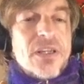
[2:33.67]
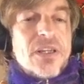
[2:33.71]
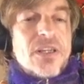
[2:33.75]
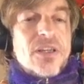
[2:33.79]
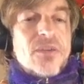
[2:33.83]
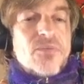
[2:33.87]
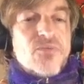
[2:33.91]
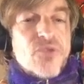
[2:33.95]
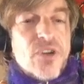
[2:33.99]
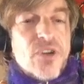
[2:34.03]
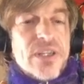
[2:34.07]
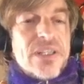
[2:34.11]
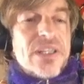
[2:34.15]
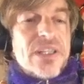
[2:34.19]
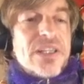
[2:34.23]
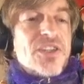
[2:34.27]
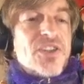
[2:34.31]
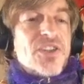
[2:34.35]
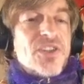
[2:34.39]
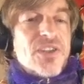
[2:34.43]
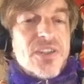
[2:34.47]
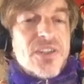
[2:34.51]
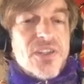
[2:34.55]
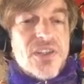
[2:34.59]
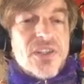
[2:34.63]
Pretty
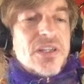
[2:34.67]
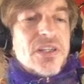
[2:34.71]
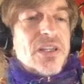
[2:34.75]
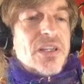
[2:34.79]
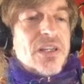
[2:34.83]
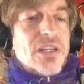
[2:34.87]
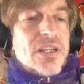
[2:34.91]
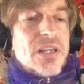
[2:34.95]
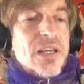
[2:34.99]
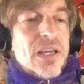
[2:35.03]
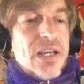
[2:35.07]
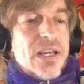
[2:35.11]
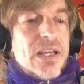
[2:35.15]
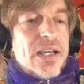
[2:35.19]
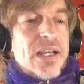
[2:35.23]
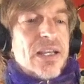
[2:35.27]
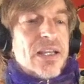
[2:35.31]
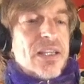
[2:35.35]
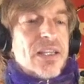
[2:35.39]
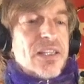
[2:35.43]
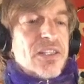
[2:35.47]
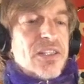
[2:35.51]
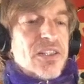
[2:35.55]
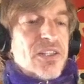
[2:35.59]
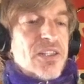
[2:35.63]
decent.
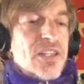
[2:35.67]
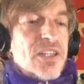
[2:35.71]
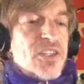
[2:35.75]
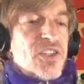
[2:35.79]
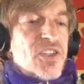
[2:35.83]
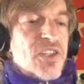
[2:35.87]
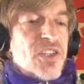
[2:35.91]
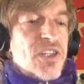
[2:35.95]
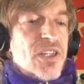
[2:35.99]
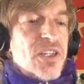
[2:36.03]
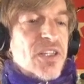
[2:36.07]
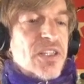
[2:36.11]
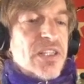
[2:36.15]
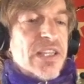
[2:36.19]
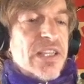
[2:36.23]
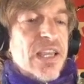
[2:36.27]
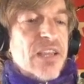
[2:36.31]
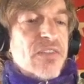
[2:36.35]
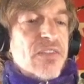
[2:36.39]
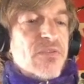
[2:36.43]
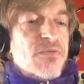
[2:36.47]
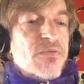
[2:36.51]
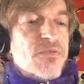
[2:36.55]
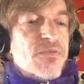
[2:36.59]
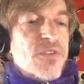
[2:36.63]
And let's turn
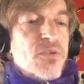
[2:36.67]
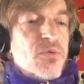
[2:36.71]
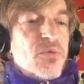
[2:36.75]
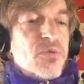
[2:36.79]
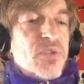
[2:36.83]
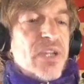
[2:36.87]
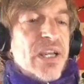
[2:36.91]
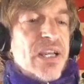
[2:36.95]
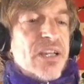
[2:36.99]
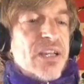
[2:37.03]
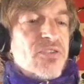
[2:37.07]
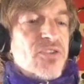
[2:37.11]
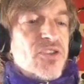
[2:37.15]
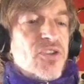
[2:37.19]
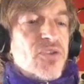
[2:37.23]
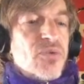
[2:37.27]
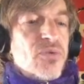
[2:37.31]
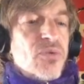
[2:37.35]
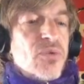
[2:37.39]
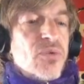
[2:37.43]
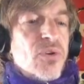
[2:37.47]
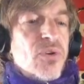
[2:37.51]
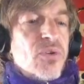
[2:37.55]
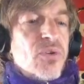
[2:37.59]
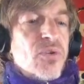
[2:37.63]
again fill down
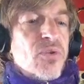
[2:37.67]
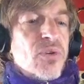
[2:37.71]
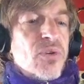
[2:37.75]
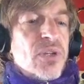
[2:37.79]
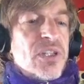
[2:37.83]
to,